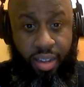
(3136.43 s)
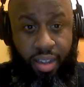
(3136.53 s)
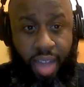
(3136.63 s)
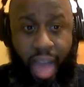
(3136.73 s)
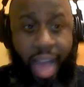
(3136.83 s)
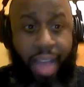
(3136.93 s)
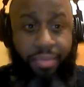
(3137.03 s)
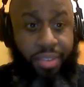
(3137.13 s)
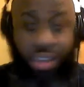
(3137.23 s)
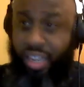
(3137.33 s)

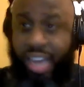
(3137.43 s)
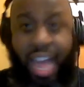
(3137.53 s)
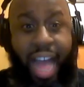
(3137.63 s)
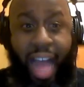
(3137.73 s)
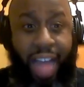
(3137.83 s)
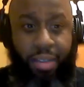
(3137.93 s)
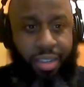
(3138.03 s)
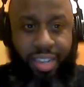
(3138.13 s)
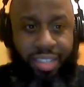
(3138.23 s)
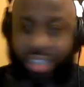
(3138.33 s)

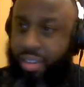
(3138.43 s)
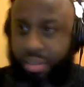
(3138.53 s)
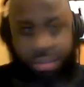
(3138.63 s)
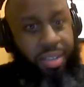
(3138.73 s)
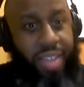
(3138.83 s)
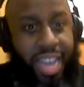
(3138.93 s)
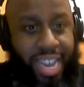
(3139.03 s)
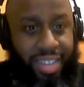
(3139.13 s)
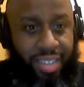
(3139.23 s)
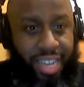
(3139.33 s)
Because
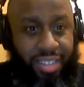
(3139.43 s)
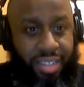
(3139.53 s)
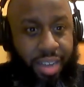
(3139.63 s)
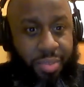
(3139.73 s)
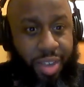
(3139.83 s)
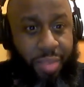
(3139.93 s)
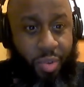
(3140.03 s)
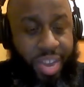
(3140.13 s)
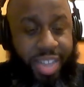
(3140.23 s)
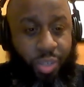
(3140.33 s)
it's
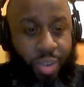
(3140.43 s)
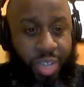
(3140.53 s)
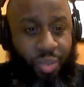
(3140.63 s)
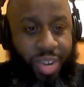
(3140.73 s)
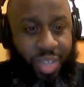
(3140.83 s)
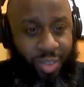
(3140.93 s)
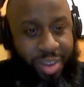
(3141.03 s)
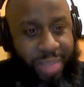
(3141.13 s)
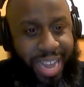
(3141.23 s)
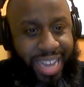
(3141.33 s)
WWE in
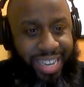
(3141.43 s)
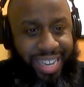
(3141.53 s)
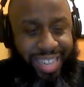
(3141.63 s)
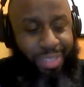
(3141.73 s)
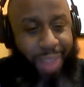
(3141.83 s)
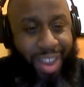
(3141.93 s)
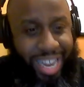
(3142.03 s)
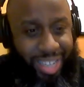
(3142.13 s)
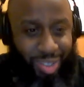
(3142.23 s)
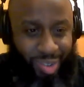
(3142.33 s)
2023, man. It's about
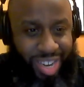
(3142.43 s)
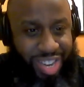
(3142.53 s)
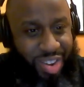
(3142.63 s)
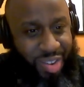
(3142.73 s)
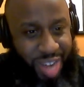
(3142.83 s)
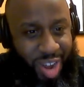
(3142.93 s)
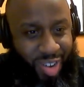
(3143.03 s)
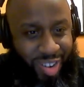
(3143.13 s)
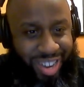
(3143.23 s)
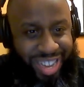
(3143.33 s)
history. You don't
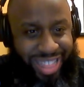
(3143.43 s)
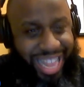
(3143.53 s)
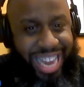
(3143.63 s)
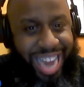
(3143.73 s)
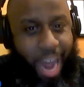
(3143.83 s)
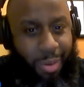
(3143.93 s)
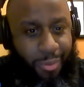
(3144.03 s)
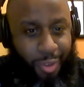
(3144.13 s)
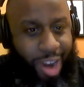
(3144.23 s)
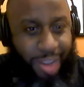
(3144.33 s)
know? Now,
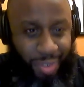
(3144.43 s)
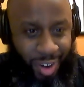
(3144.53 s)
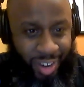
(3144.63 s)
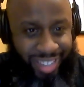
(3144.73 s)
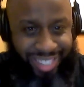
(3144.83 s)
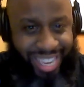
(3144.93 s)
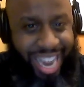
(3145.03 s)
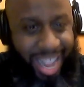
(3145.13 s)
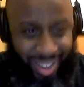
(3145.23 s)
and forever together.